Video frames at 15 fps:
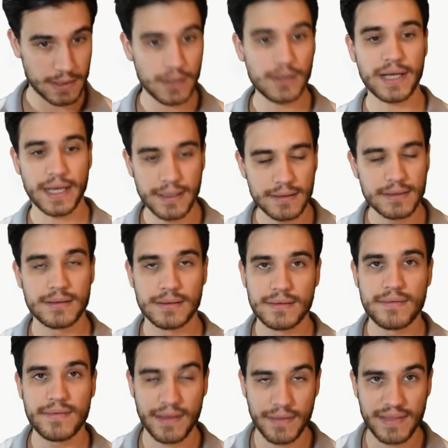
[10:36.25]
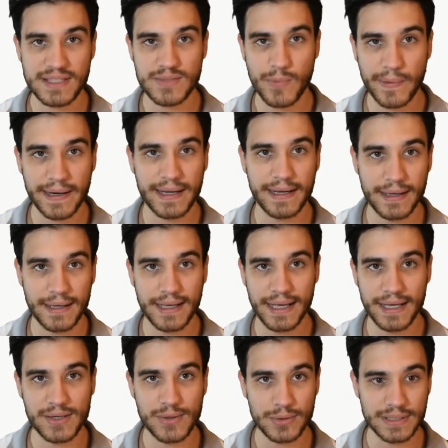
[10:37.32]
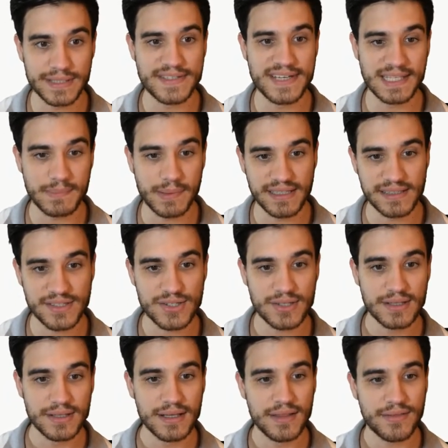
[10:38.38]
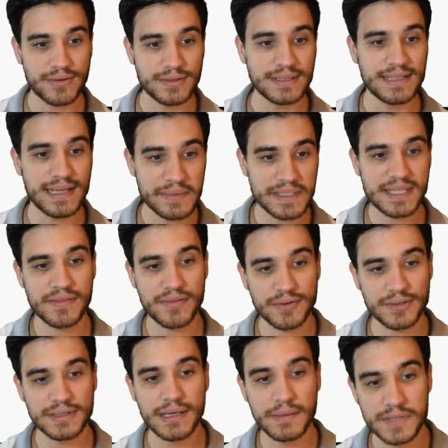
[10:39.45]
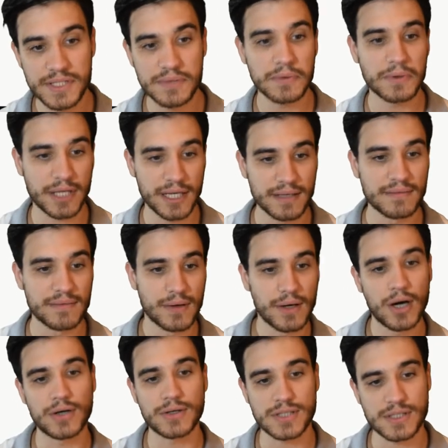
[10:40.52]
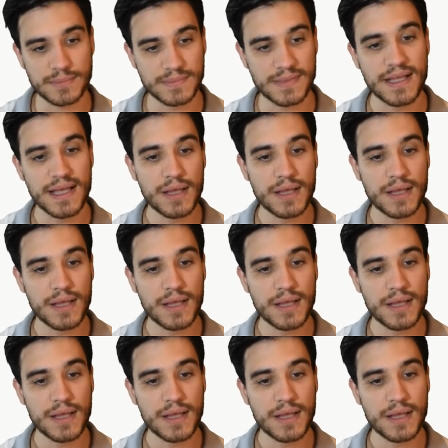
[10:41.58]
Okay, that's what I call a Jet Punch. 30 damage and 30 damage to, okay, awesome.